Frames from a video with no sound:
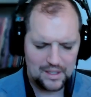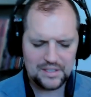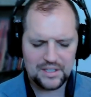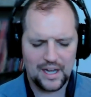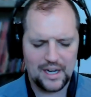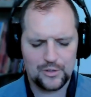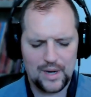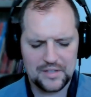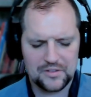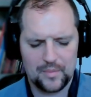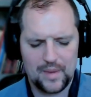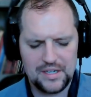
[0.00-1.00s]
these kind of
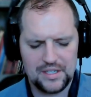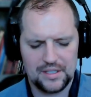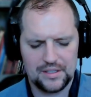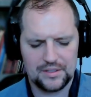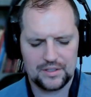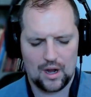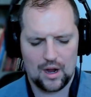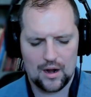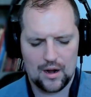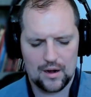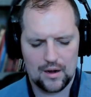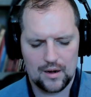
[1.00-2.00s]
transformations
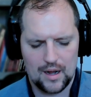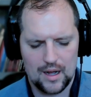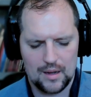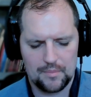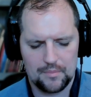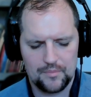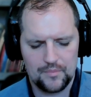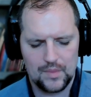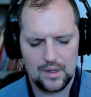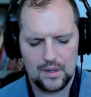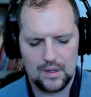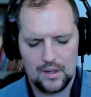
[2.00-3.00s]
are, um,
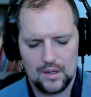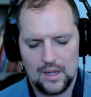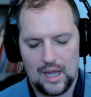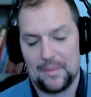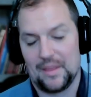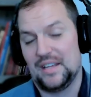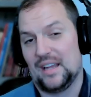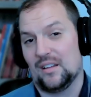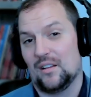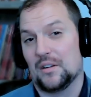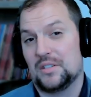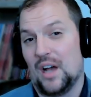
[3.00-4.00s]
I mean, take
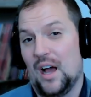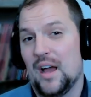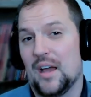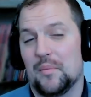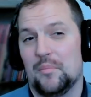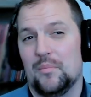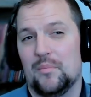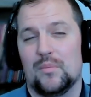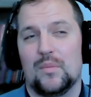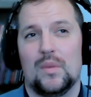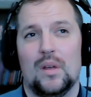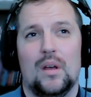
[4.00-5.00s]
a long time.
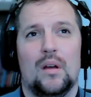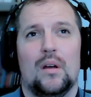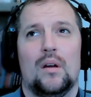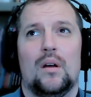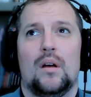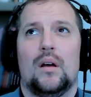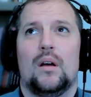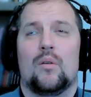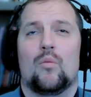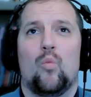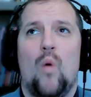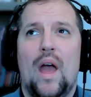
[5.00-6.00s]

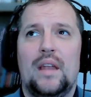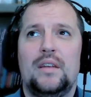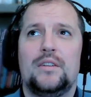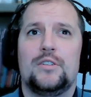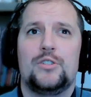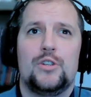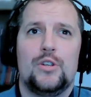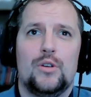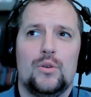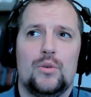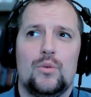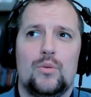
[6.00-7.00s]
When did
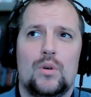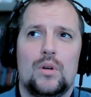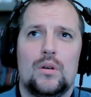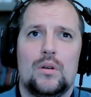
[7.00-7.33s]
you,